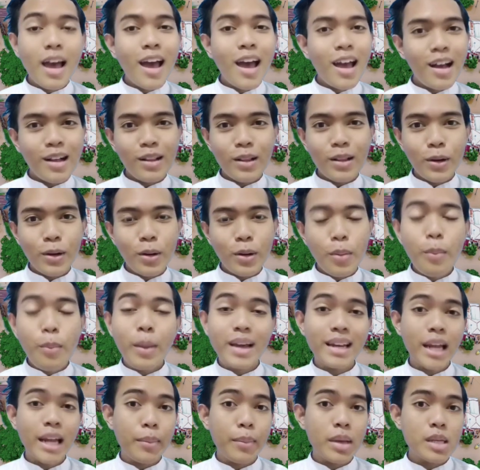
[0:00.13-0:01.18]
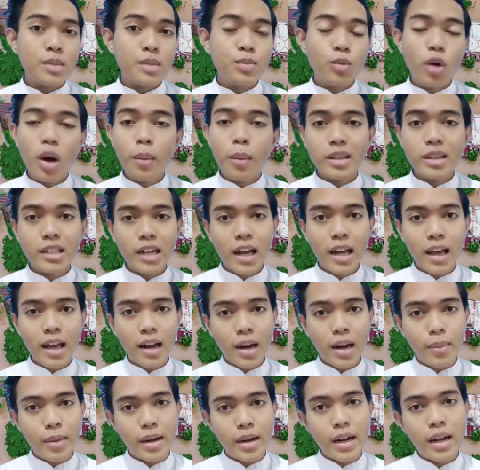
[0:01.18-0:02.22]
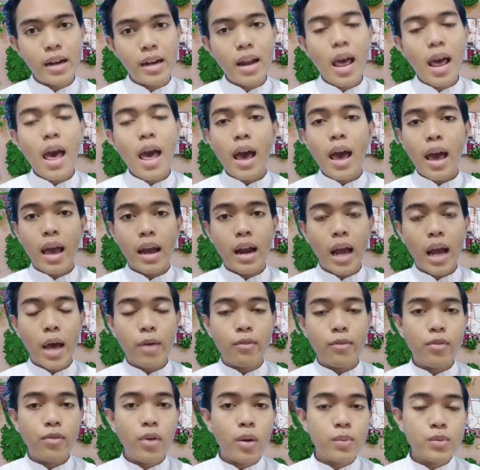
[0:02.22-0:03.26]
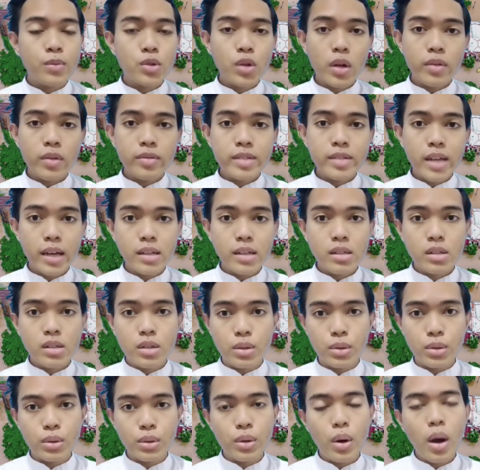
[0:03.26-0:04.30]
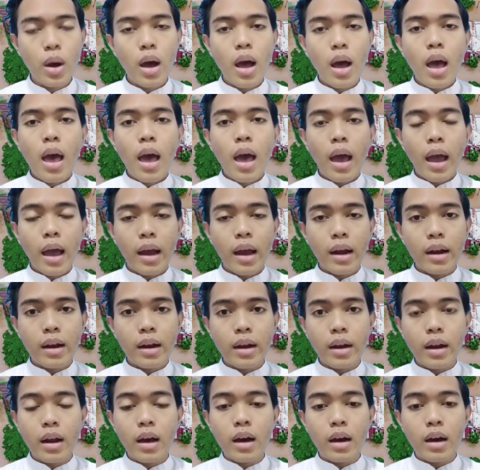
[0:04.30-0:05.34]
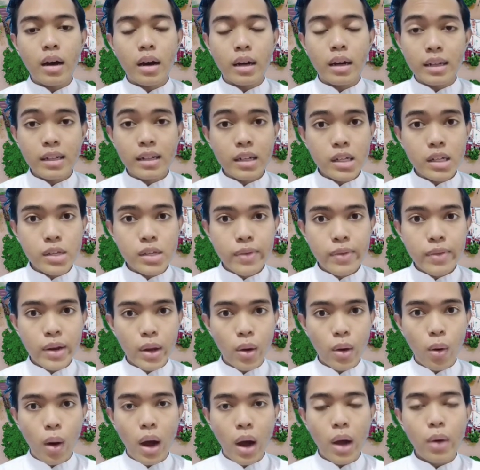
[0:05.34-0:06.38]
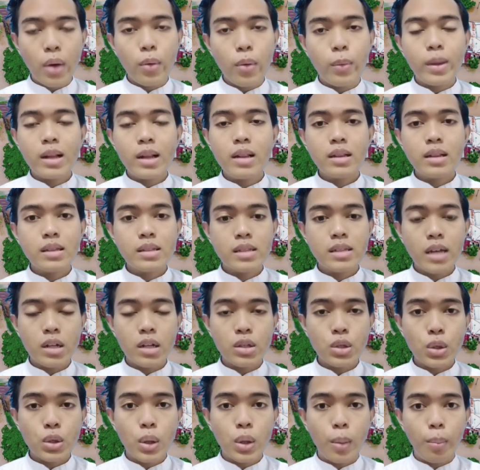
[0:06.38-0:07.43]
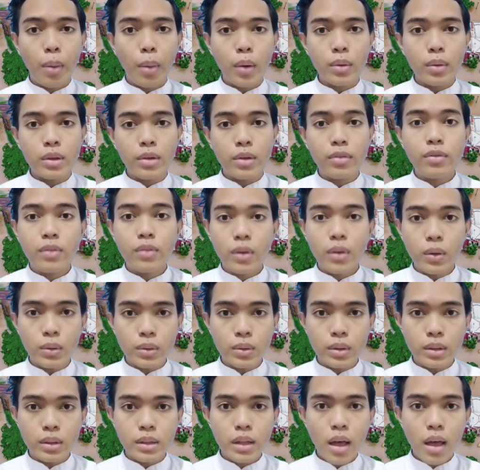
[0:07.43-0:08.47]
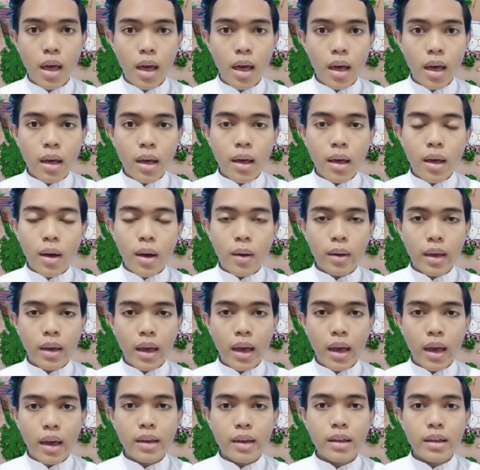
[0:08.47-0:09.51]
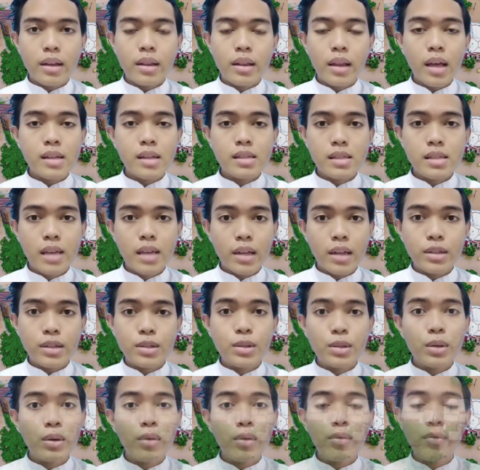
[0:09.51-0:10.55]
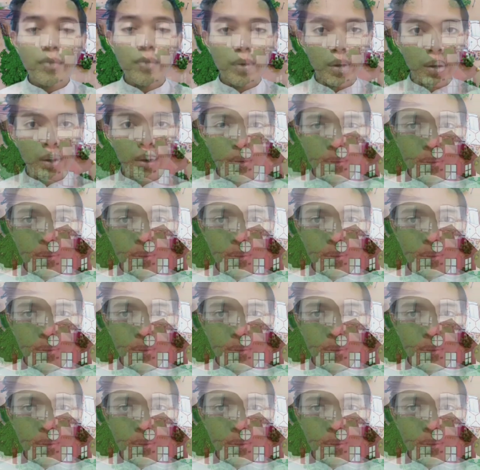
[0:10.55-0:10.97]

Hello, my name is Muhammad Rehan Ramadan and I'm from Top Science 2, and in this video I will tell you about the flood. Okay, let's get to the video.